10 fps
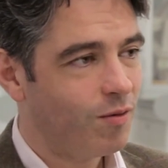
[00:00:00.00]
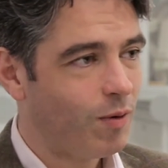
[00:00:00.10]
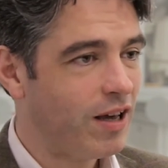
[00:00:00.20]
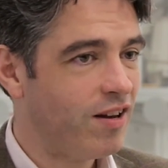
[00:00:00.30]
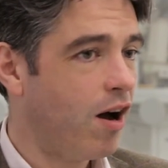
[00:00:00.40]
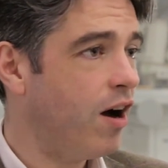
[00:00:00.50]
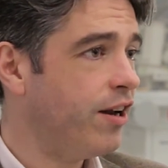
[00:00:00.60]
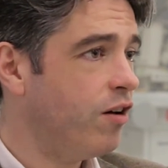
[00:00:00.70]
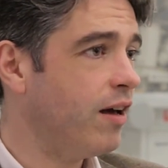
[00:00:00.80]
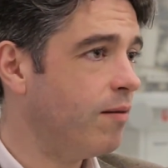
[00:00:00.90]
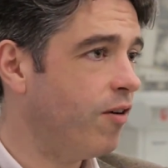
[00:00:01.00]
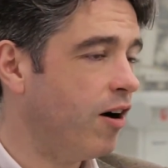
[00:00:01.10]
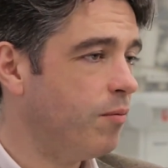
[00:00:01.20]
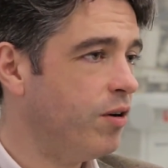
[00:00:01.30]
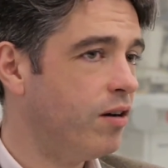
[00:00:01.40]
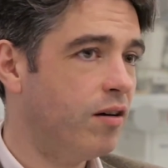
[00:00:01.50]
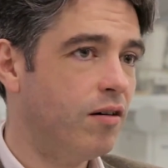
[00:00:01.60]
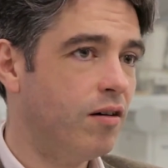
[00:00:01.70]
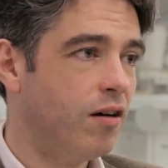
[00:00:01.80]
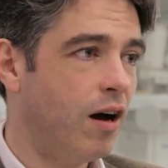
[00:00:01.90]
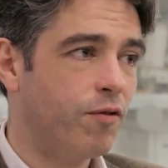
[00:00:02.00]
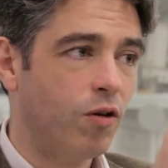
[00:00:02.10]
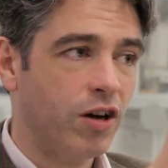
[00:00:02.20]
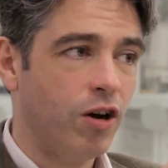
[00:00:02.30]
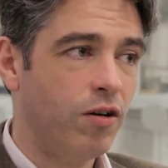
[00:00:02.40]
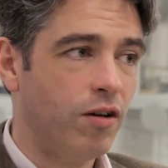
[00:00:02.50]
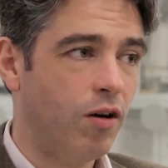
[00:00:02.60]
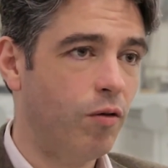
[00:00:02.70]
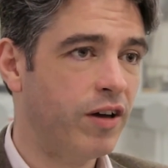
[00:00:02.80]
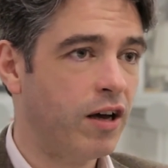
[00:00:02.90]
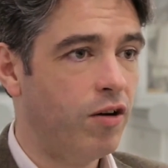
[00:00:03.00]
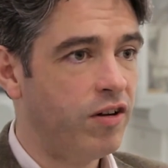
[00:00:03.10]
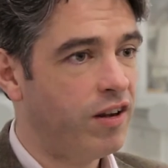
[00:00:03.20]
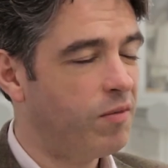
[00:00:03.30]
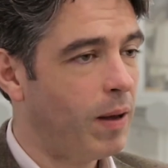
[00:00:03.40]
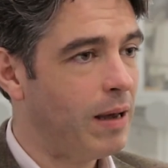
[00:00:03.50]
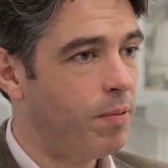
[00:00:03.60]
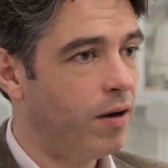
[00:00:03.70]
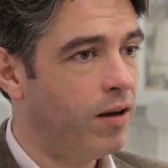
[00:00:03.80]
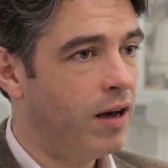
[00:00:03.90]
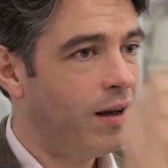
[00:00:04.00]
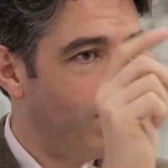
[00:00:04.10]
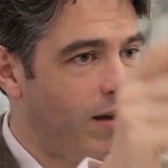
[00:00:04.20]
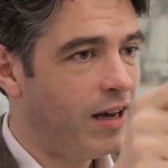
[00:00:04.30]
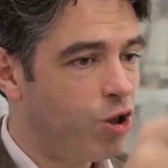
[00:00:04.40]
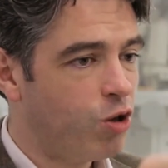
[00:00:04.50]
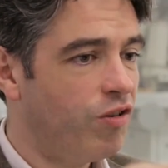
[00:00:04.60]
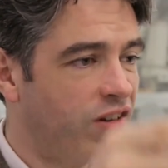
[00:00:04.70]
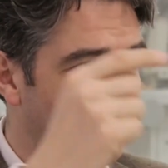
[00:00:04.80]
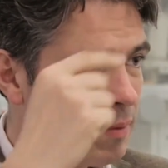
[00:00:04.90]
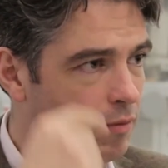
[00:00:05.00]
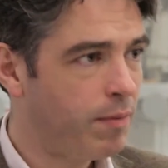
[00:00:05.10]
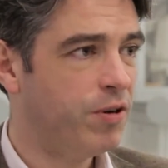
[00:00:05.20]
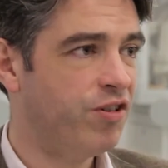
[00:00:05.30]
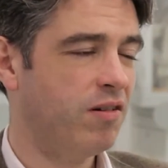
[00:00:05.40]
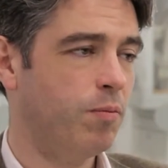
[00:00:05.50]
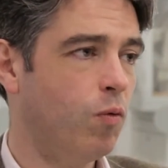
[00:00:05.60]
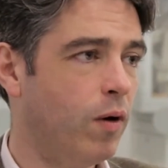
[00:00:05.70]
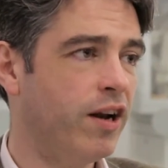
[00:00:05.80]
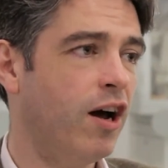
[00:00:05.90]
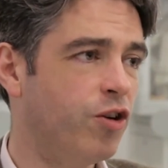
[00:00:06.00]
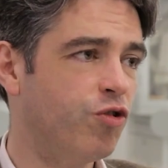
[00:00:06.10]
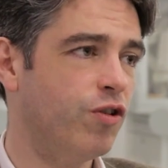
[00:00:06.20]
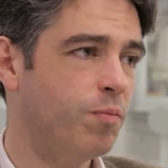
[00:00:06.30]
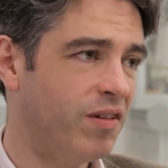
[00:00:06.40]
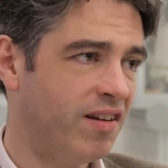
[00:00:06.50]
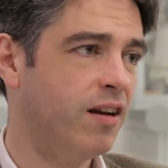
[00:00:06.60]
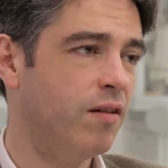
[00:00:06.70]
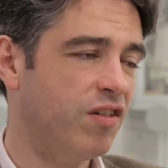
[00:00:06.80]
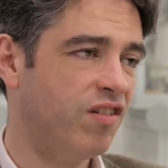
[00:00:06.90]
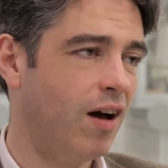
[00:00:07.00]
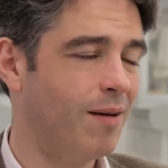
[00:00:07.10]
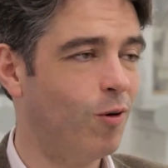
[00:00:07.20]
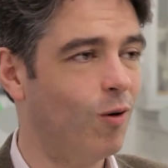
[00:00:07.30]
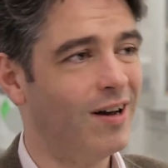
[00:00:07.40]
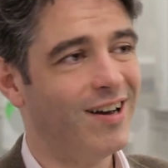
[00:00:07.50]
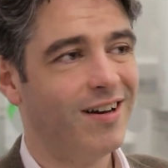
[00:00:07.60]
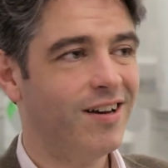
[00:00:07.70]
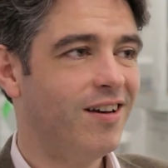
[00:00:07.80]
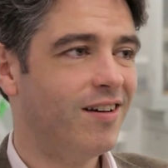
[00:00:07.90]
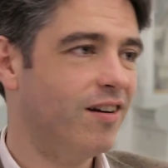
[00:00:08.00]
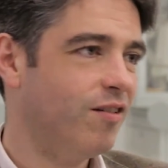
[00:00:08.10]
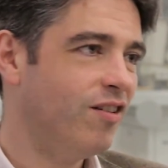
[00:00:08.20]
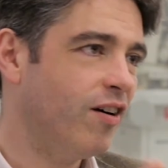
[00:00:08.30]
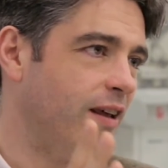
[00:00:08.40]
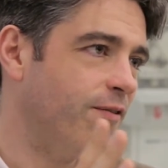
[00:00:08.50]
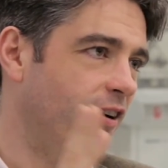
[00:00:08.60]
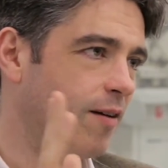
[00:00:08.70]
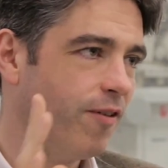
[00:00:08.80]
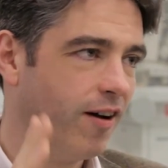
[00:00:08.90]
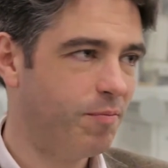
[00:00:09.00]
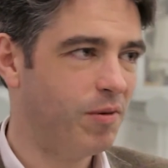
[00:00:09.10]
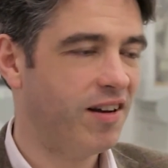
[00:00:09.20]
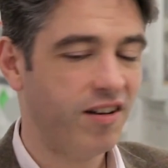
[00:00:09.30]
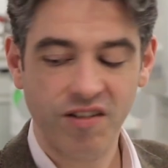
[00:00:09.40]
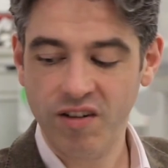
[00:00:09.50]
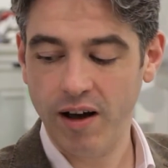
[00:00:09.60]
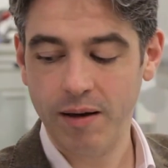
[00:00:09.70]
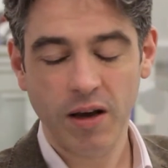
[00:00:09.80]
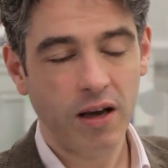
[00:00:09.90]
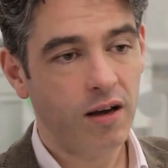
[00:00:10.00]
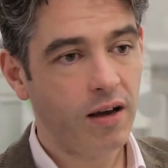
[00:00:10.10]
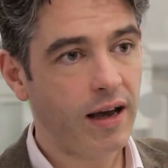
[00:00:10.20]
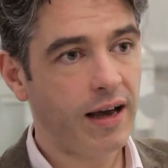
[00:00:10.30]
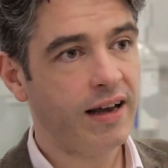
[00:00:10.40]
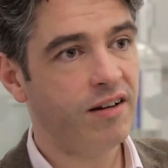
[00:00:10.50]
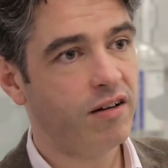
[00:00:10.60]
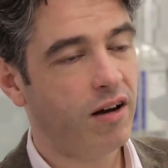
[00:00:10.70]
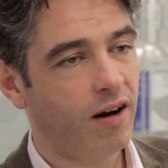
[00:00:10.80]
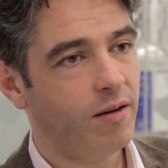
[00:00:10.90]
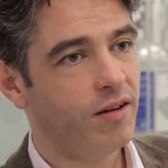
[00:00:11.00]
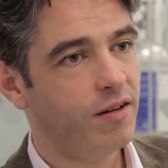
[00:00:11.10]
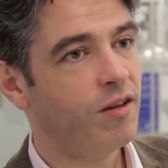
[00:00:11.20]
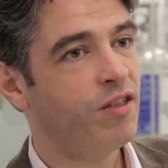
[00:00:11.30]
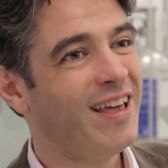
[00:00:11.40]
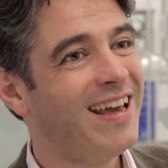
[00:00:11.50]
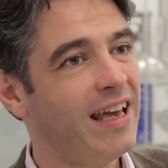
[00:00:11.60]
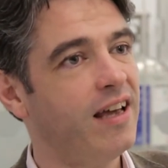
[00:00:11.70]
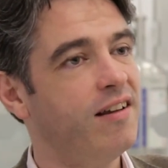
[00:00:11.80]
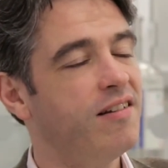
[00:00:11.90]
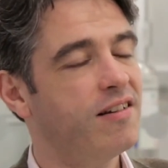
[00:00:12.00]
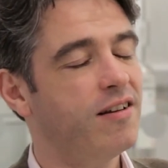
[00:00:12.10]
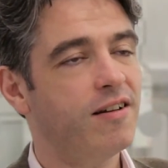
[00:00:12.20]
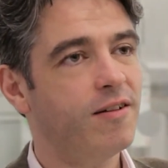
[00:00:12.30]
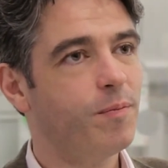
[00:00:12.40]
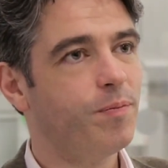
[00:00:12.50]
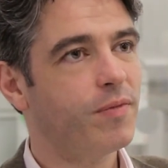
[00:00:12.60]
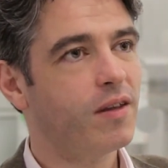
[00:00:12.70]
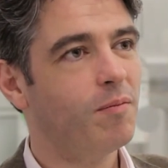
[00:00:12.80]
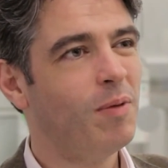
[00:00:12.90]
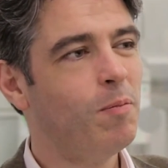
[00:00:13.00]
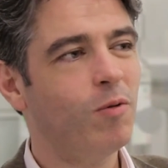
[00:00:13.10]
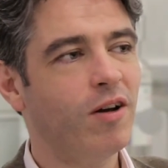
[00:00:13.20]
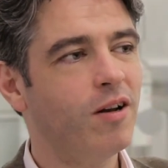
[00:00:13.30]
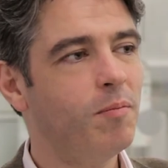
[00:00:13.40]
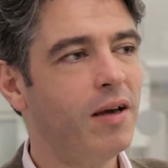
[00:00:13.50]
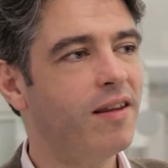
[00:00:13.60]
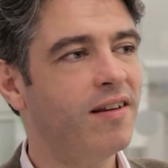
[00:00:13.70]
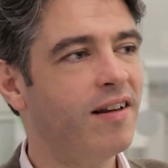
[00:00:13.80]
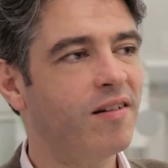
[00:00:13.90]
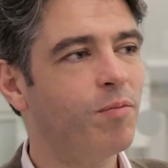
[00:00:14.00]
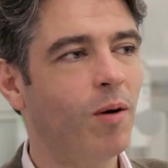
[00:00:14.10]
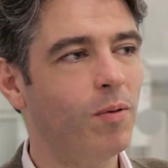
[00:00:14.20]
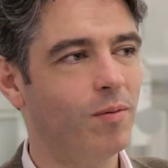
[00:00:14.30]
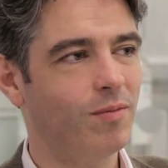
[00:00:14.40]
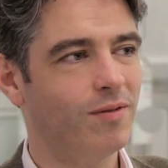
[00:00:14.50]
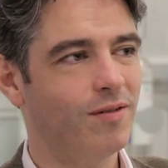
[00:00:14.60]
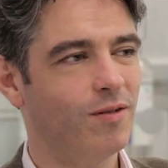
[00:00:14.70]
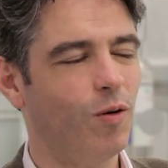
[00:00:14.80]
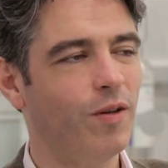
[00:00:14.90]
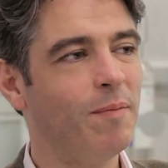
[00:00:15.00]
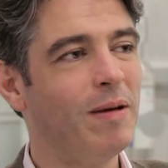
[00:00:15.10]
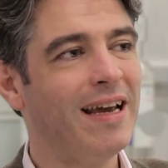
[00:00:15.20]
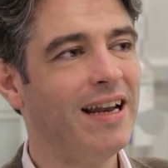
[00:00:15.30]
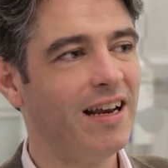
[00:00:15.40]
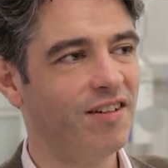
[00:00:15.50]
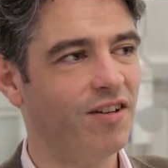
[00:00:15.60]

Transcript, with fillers: where you know, oh, I know that environment, I've got code, oh, the code in this paper ensures it will be reproducible 100% of the time or you know 95.5% of the time. And the thing is, people don't admit that that's a problem, mm. or they're beginning